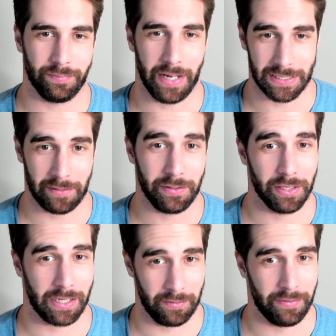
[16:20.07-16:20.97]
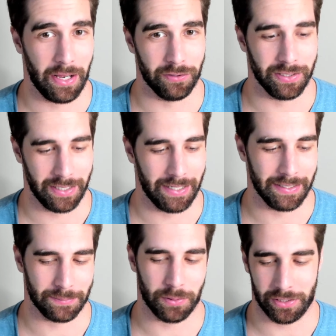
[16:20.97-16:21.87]
Because I feel like you found it, and
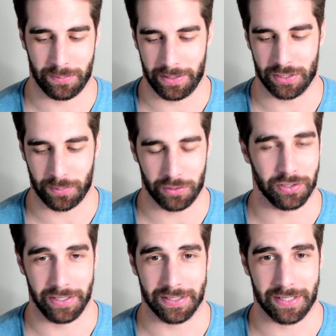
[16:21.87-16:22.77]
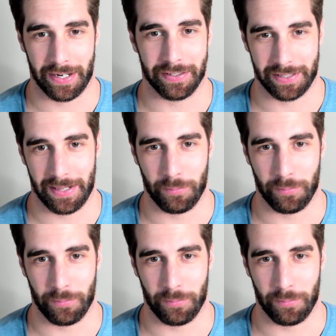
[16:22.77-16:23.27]
this per it's been this person the entire time.